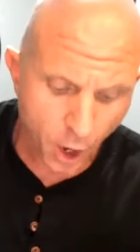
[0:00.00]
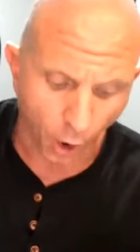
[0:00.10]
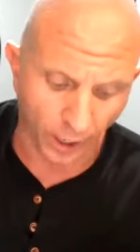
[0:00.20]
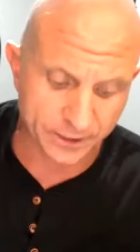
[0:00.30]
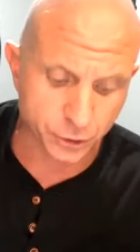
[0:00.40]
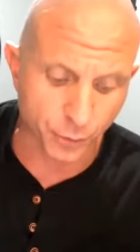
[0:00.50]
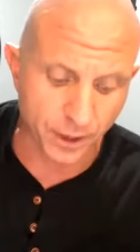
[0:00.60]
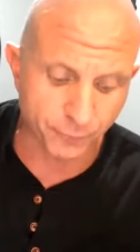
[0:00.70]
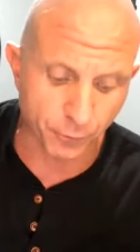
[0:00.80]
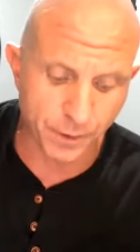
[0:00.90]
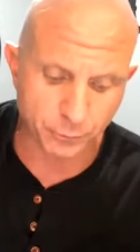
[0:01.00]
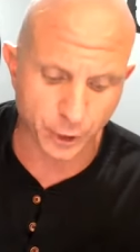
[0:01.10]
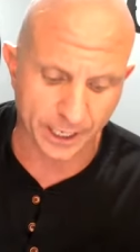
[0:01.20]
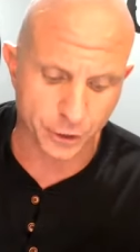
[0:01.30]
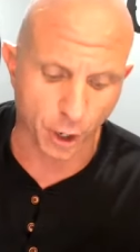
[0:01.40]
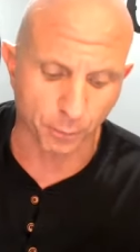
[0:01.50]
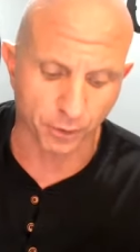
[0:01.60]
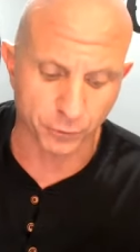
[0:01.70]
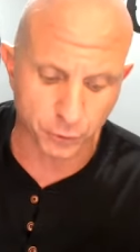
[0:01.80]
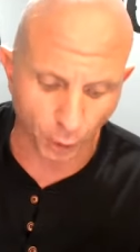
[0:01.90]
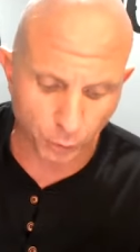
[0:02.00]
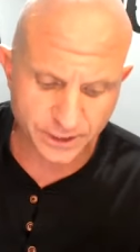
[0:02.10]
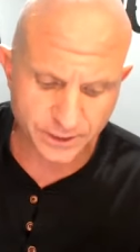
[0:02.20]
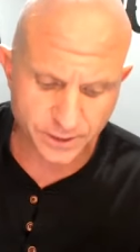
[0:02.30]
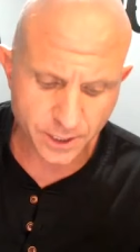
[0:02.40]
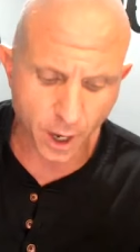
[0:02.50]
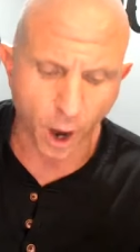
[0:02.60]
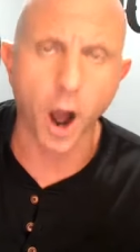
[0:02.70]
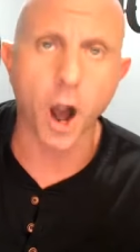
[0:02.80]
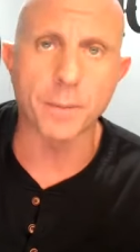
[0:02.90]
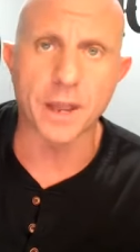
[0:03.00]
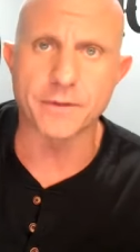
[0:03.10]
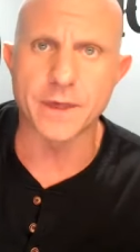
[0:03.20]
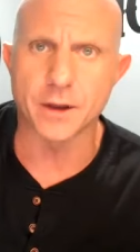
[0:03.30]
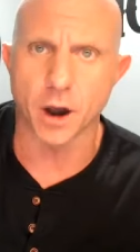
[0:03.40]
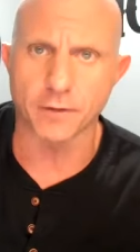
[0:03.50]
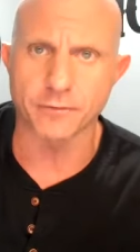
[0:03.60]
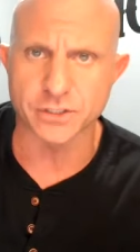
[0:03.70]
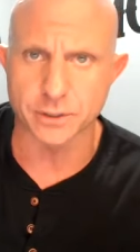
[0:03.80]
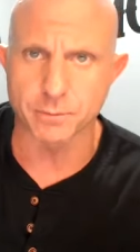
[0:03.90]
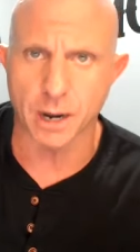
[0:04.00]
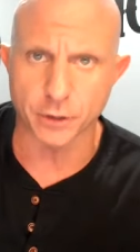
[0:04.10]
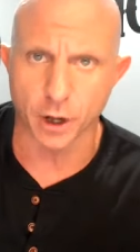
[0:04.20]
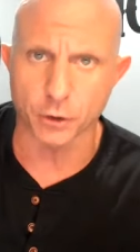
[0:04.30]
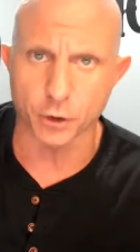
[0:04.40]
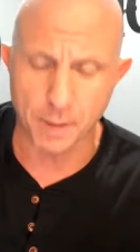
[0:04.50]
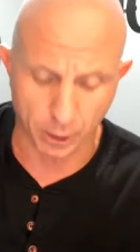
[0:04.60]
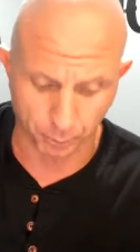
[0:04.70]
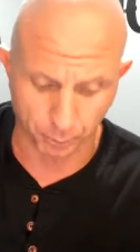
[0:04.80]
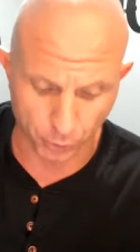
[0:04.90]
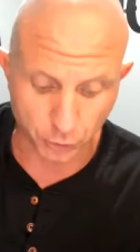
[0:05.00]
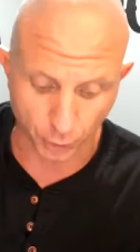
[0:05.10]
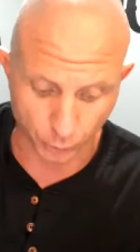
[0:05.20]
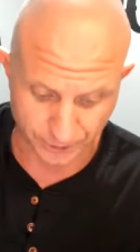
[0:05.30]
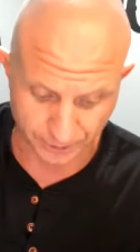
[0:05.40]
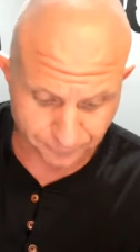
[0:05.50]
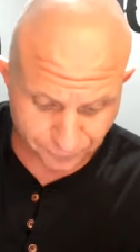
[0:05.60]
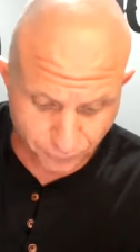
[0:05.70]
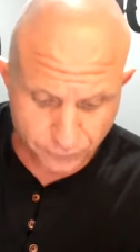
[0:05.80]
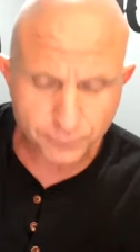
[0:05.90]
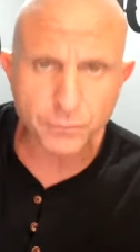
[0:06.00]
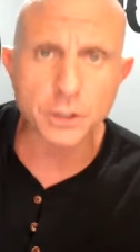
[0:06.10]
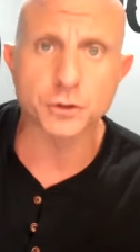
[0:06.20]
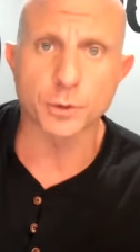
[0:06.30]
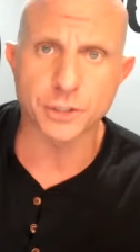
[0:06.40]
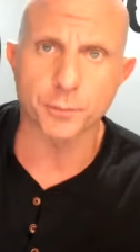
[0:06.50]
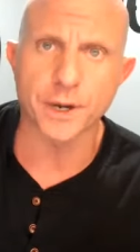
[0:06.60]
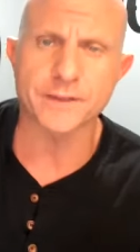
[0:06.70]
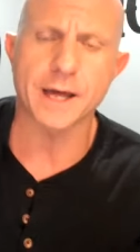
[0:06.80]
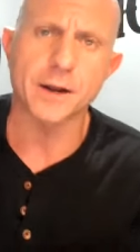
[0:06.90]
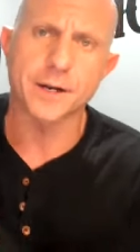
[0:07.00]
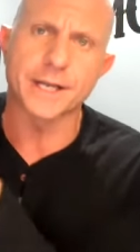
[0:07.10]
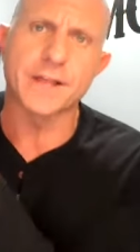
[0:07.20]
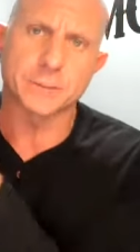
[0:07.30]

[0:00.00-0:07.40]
All right. So then from there, I'm tracking number of closings. Um, and then obviously my dollar amount per closing. So we start breaking that down. Again,